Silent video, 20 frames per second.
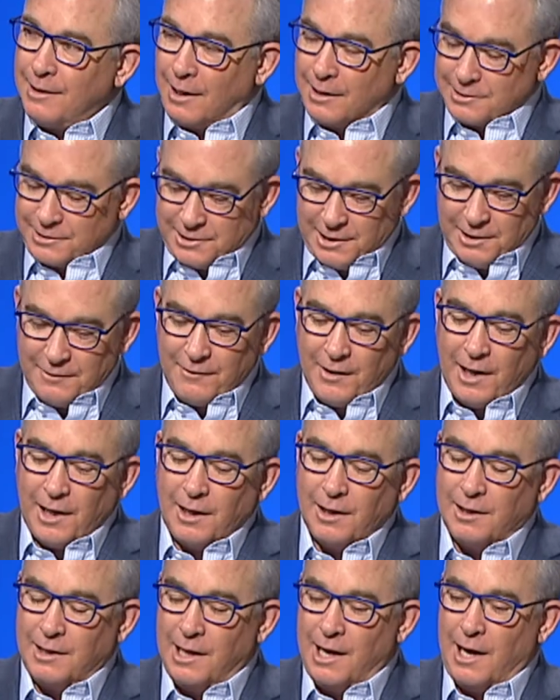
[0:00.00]
On TV,
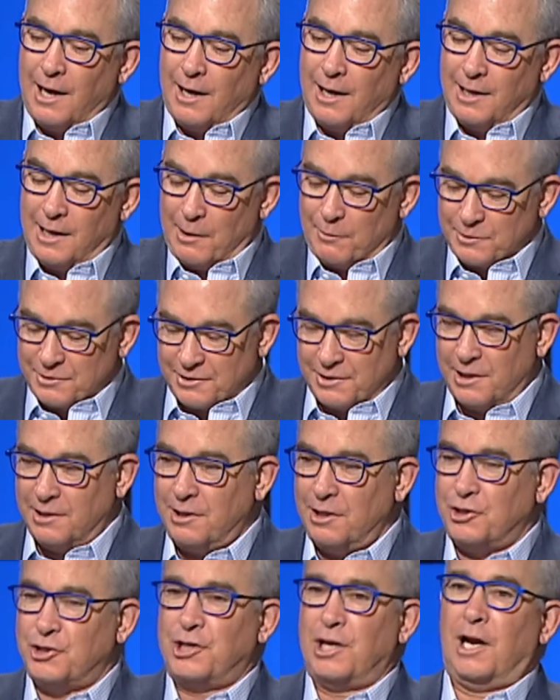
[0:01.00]
yeah. And I would sit in
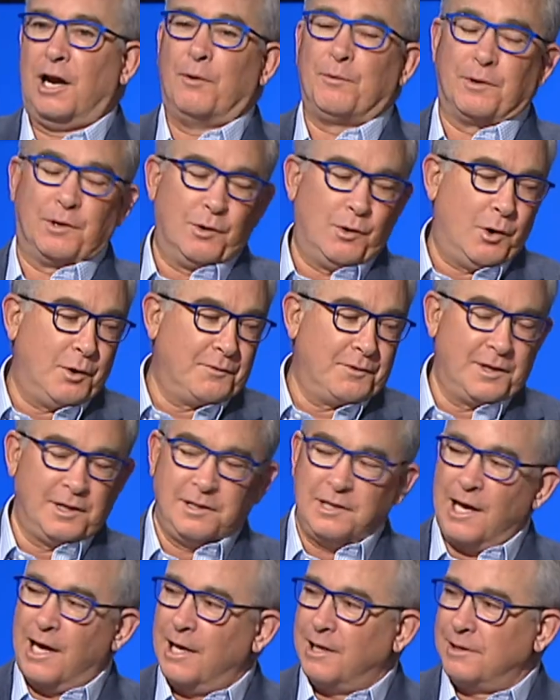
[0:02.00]
a chair, we'd go over the
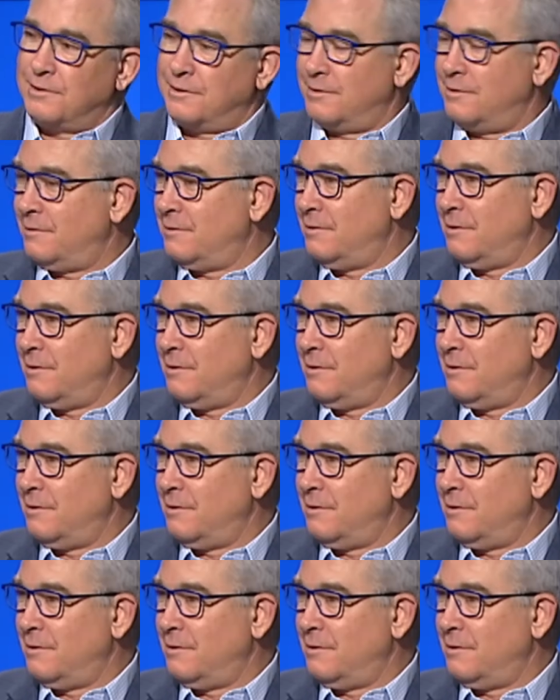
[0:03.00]
day's